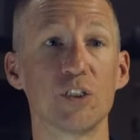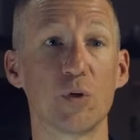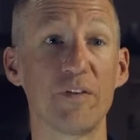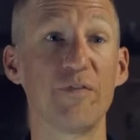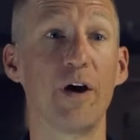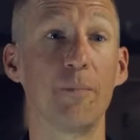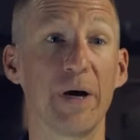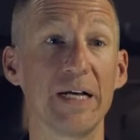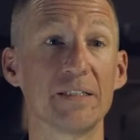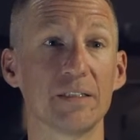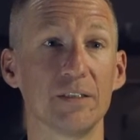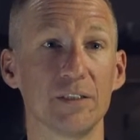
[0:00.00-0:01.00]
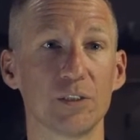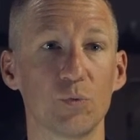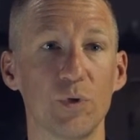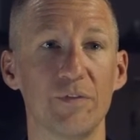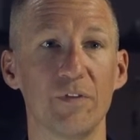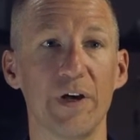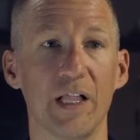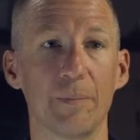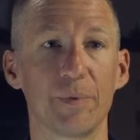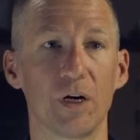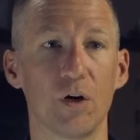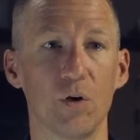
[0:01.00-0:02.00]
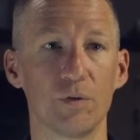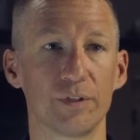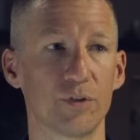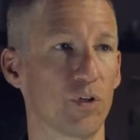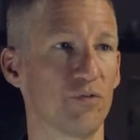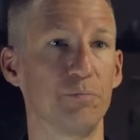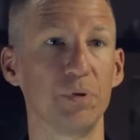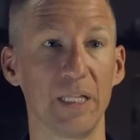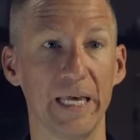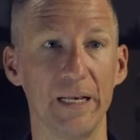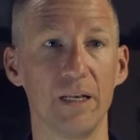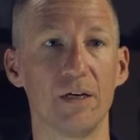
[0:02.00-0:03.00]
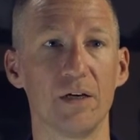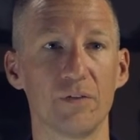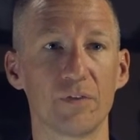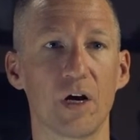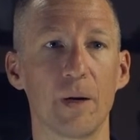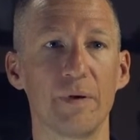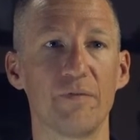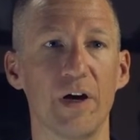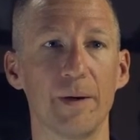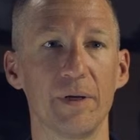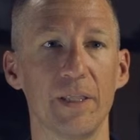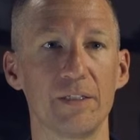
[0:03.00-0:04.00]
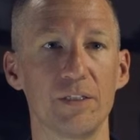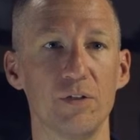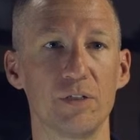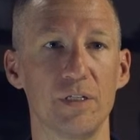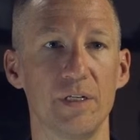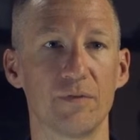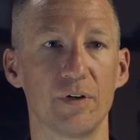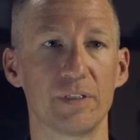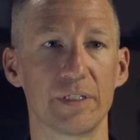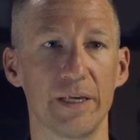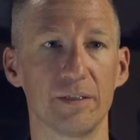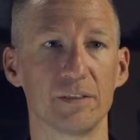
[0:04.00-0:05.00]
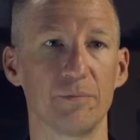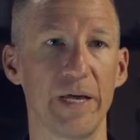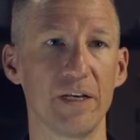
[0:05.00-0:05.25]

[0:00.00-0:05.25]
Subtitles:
So at Felt Bicycles, we've developed our own sort of blend of carbon fiber that's used in different scales of